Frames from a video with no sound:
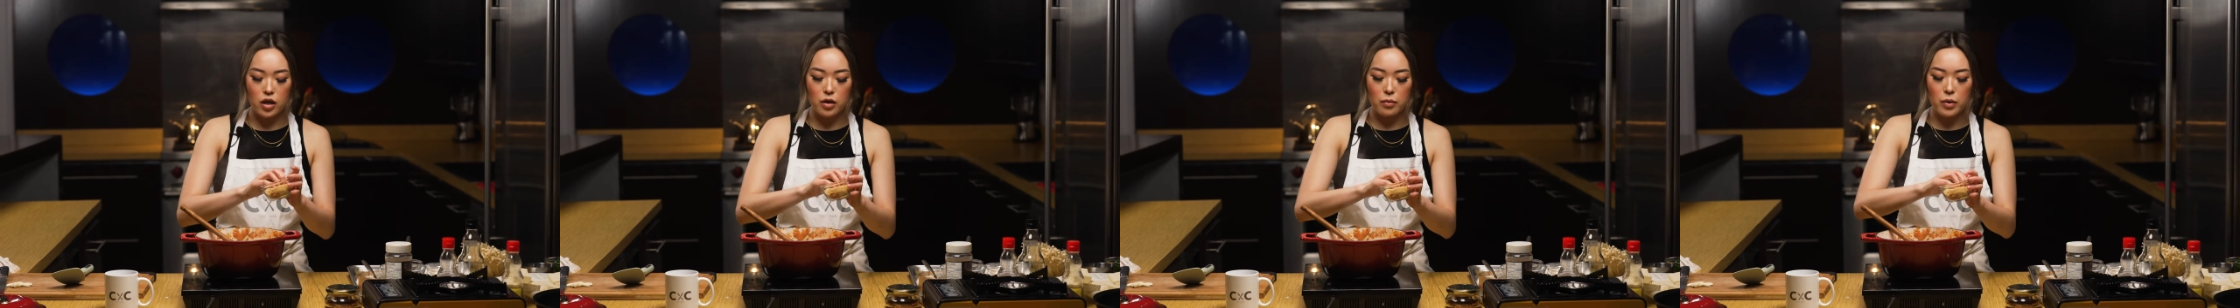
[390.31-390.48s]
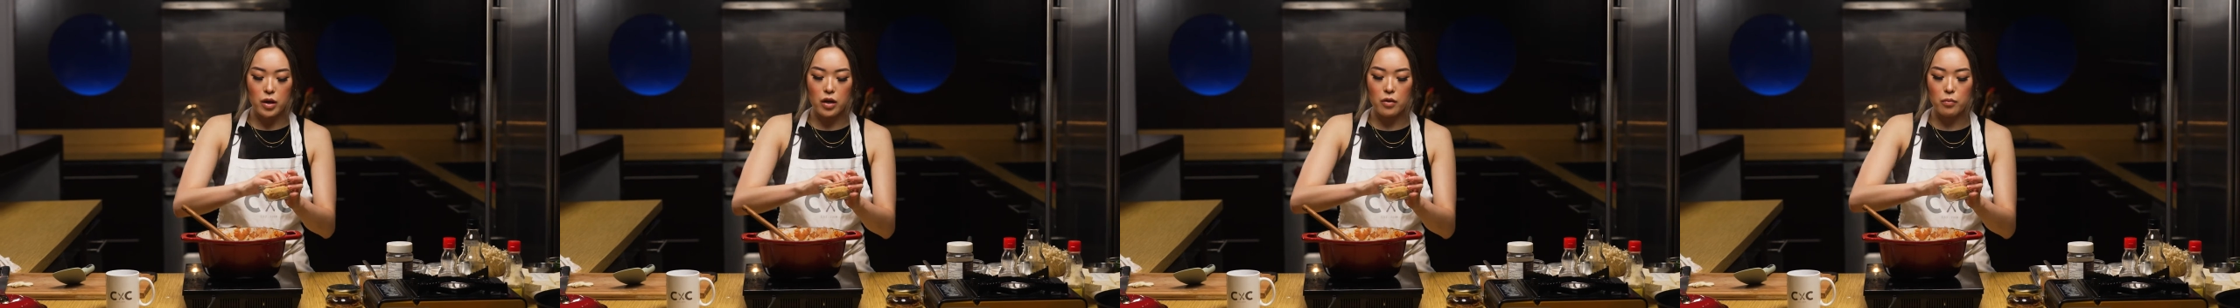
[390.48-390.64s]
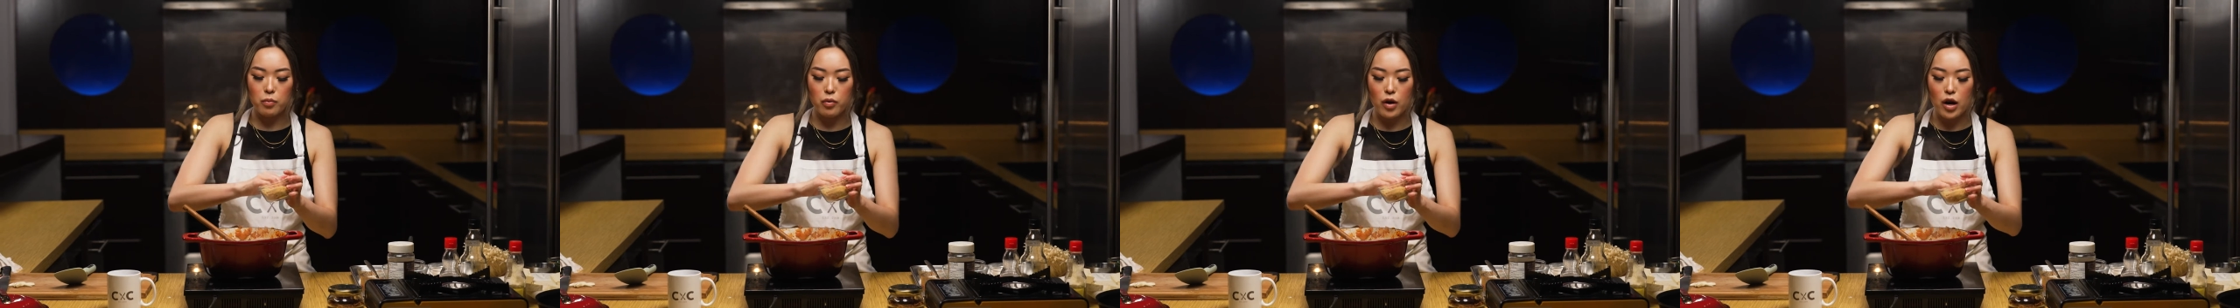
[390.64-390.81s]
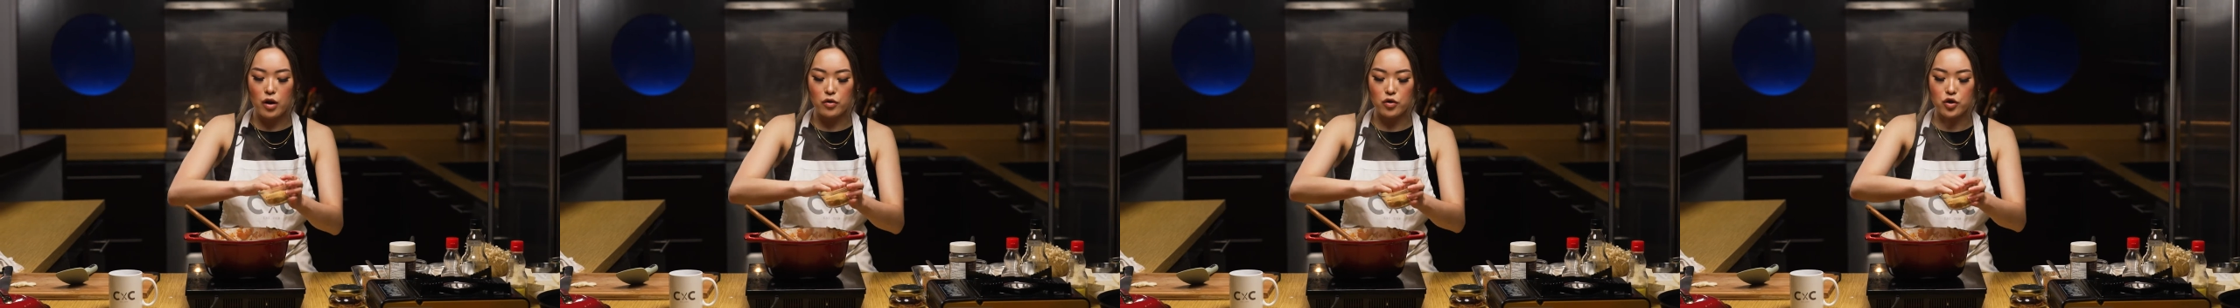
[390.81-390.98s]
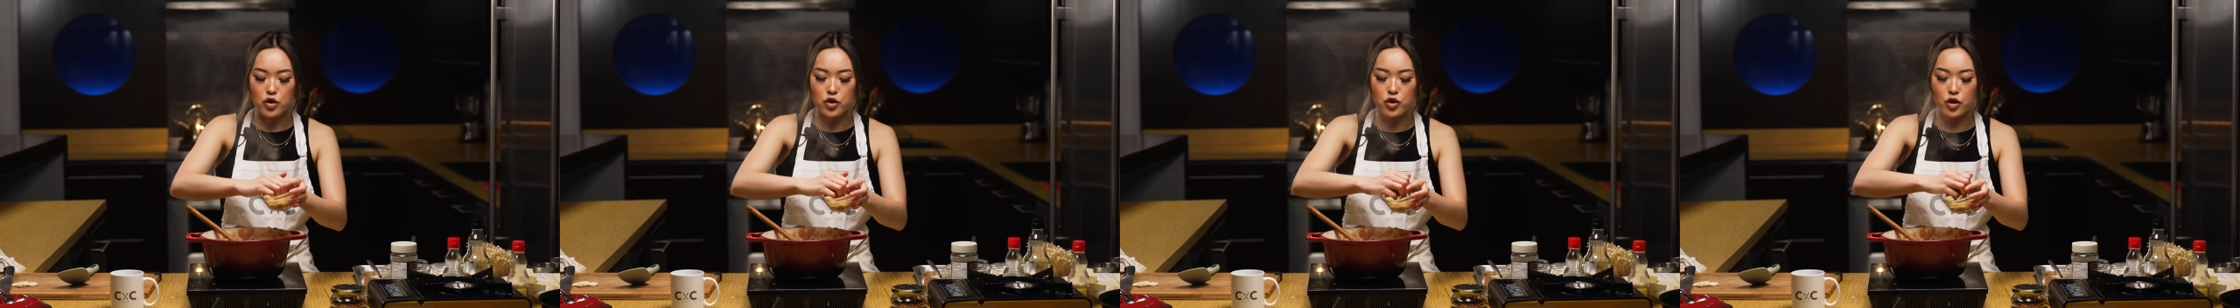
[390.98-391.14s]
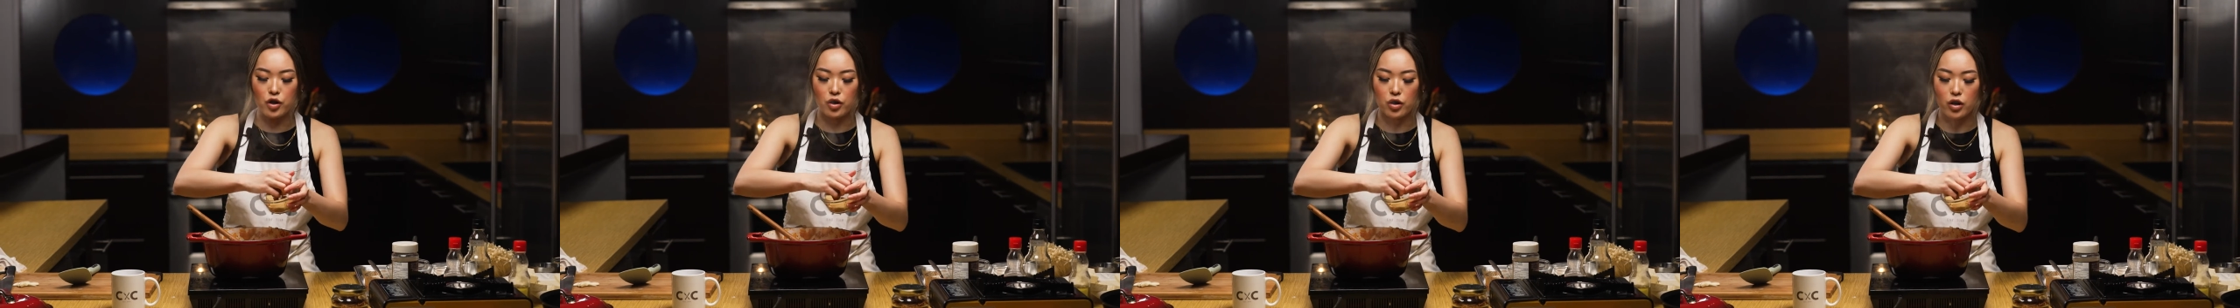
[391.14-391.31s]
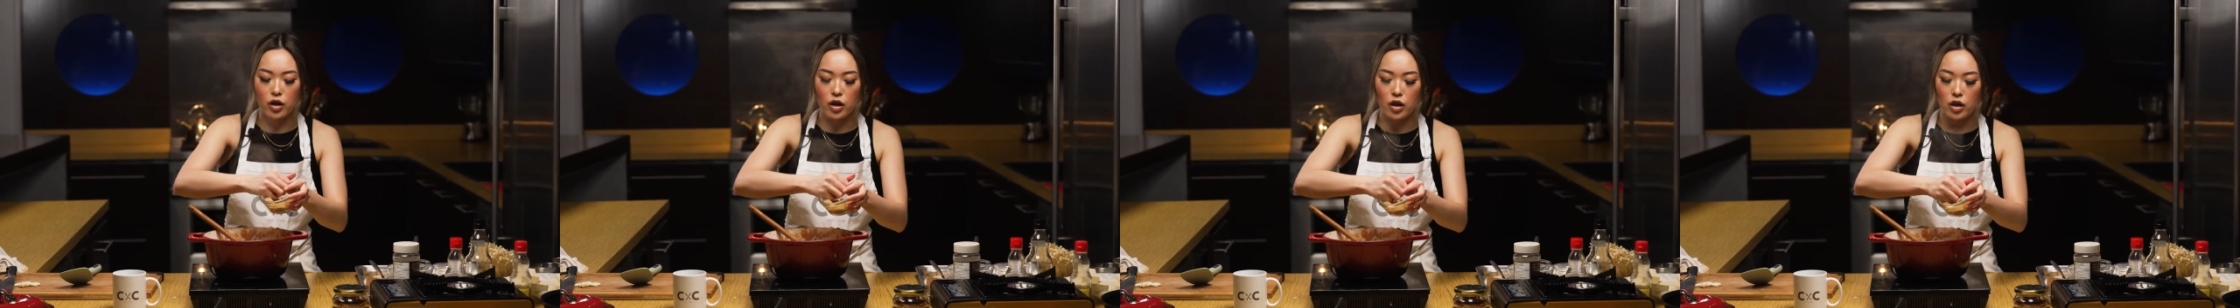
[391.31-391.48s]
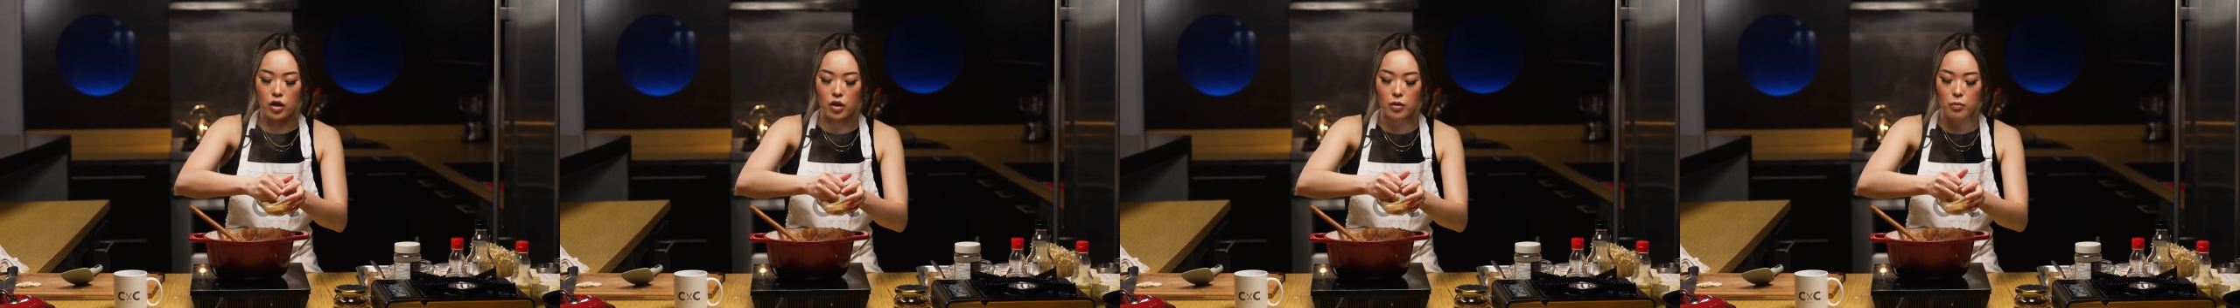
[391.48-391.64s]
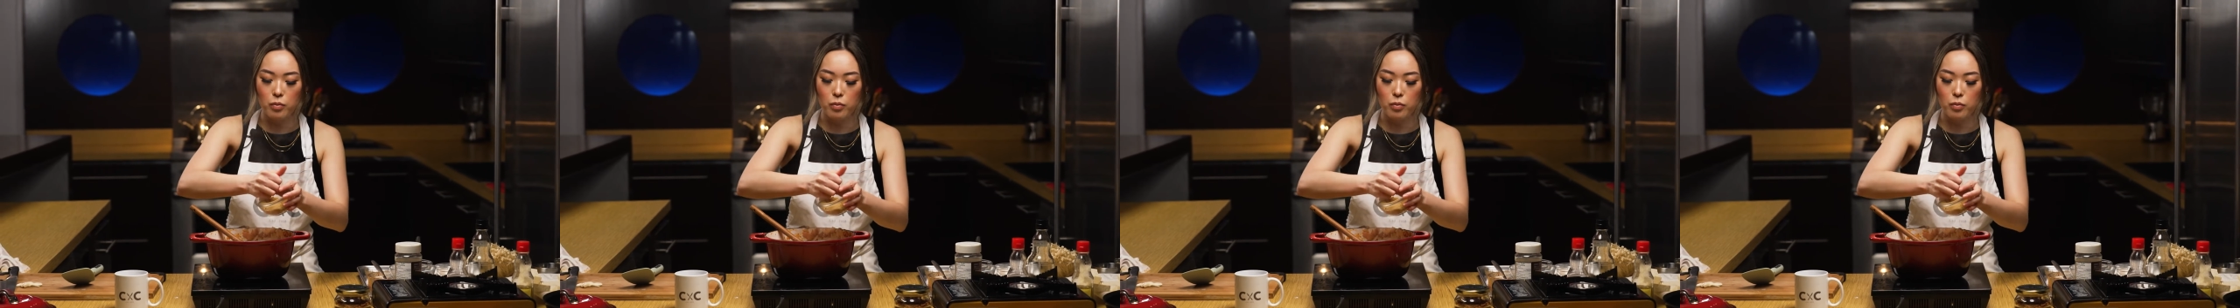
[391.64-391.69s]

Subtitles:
bit of brown sugar,